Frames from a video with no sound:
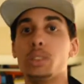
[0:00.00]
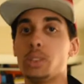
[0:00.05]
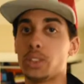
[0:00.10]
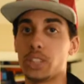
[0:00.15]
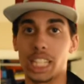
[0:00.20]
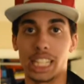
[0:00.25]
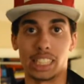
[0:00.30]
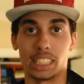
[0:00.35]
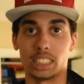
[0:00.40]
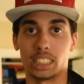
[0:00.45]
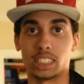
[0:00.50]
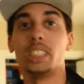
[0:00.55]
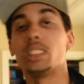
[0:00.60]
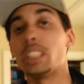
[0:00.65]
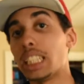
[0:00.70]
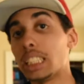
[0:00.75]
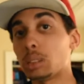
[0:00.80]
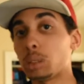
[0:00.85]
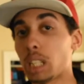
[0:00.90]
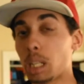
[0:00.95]
things. So
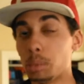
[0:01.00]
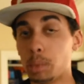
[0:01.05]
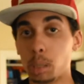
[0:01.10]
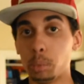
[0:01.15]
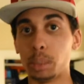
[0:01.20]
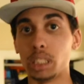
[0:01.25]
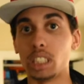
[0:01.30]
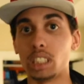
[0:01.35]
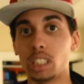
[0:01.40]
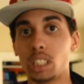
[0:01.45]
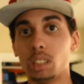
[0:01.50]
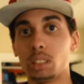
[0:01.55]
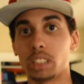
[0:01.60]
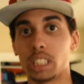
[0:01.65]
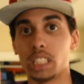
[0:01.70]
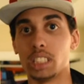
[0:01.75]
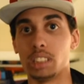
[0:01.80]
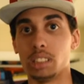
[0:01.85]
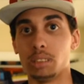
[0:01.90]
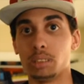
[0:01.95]
that's what I'm hoping Gale
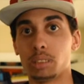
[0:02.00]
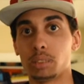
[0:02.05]
can do.